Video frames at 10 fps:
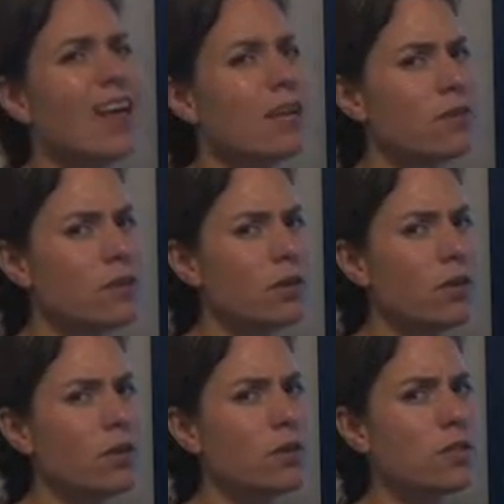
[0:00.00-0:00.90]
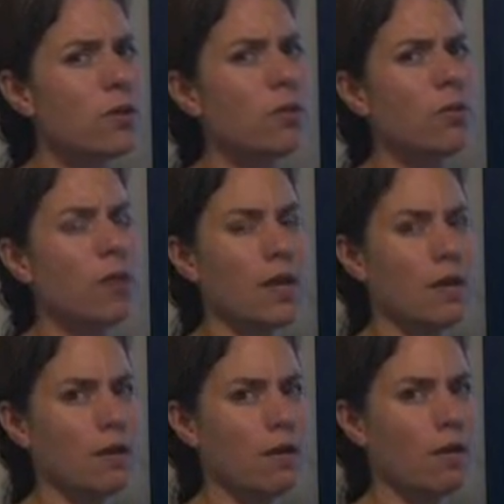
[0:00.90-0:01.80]
Now it's important to note
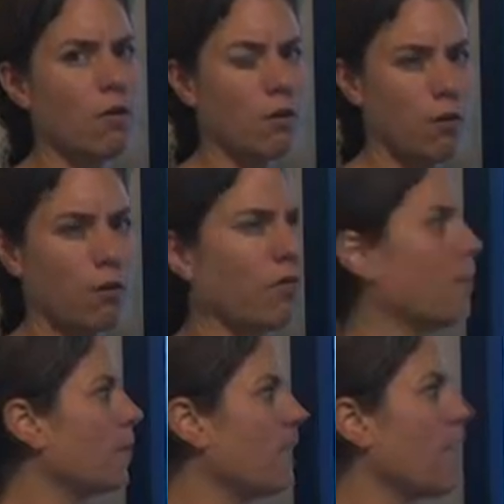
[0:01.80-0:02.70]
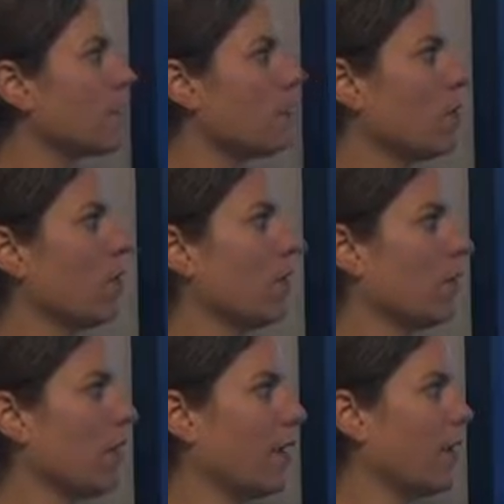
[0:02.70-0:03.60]
in Oakville, because we're only
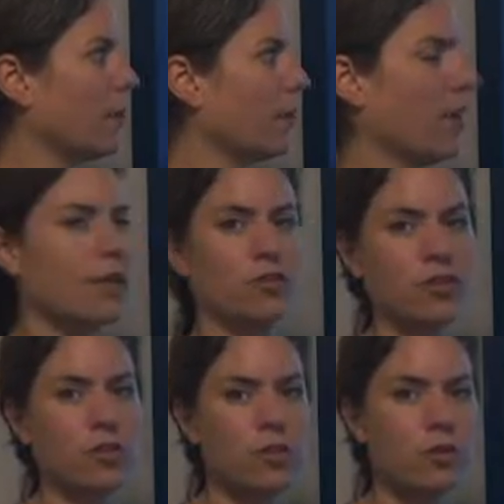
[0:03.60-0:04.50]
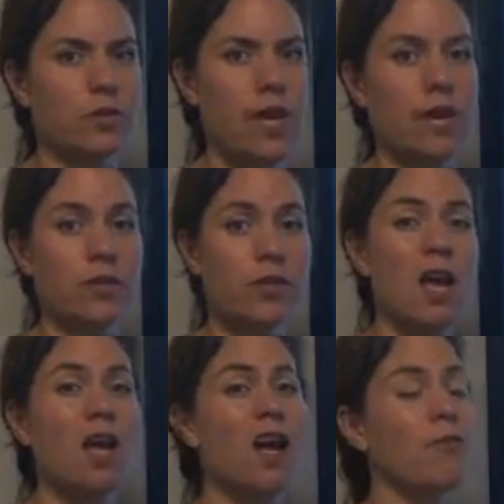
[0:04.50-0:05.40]
looking at 302 sales,
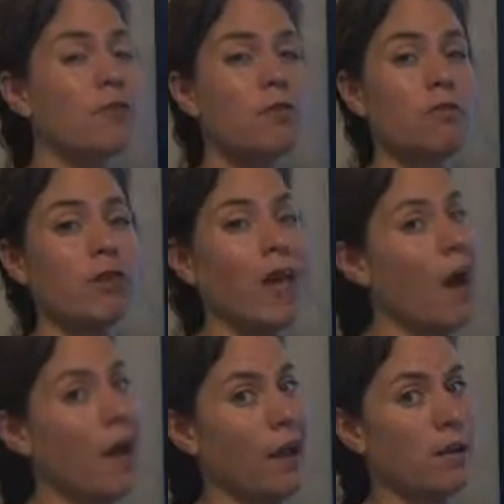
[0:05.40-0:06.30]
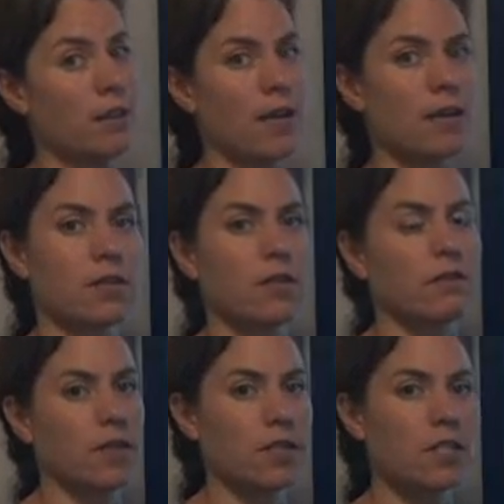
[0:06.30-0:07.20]
a few really high-end sales can
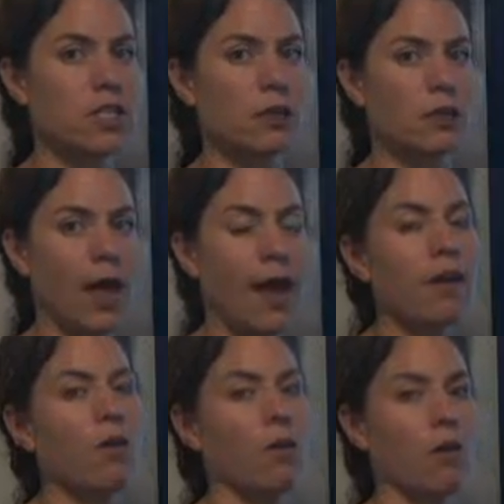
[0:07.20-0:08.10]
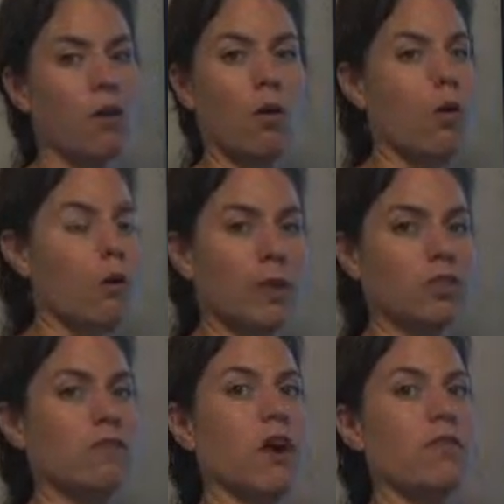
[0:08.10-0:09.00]
really skew that, or a whole
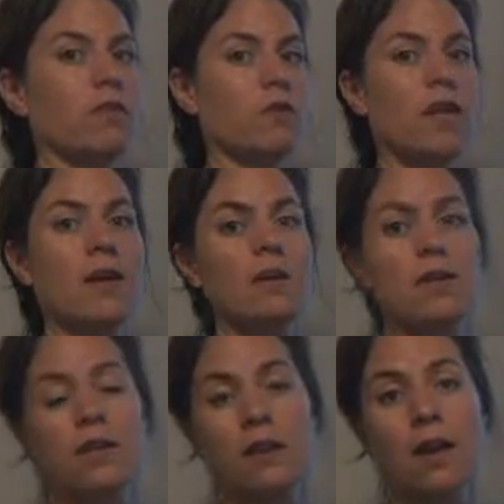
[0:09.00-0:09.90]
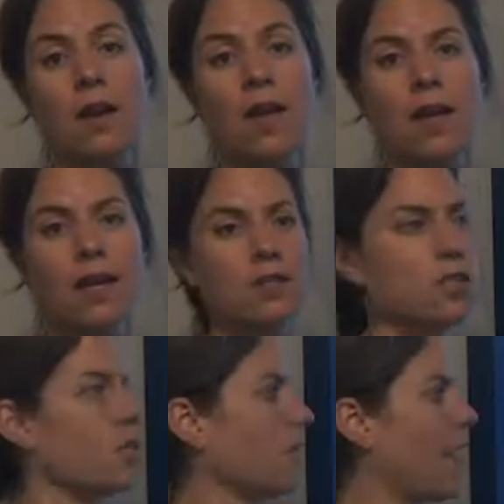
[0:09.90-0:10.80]
bunch of condo sales can
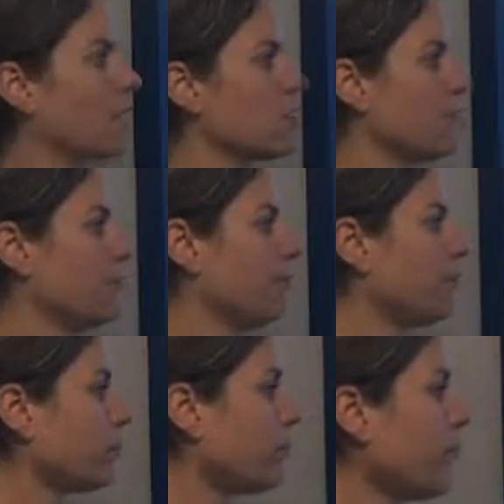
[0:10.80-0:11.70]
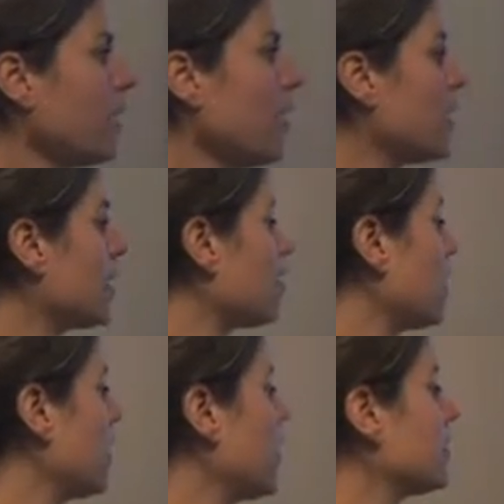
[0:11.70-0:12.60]
skew that. So it is
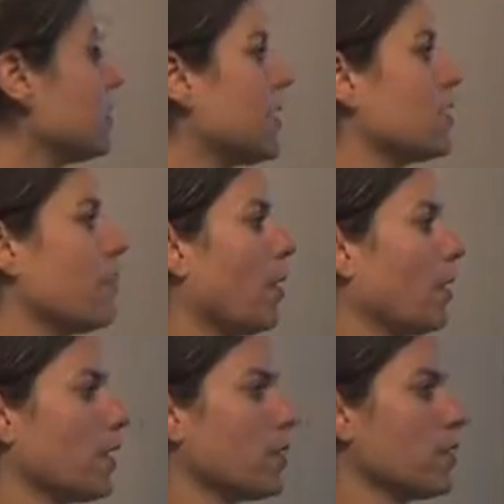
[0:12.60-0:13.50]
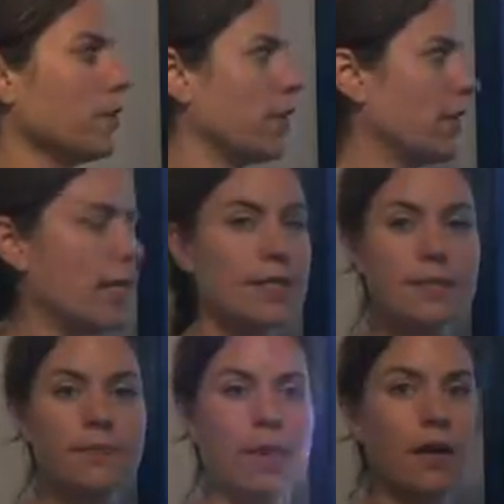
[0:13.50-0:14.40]
what it is, and days on market is 30
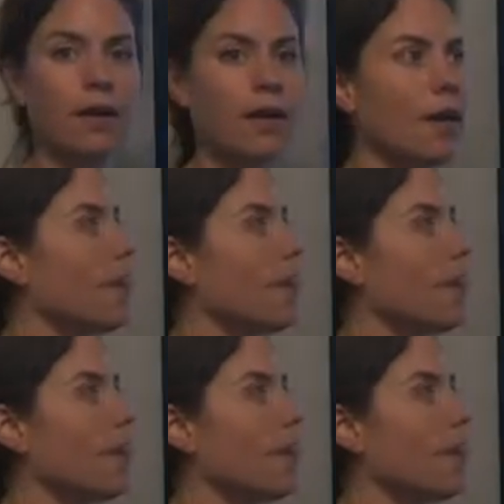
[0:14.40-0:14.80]
days there.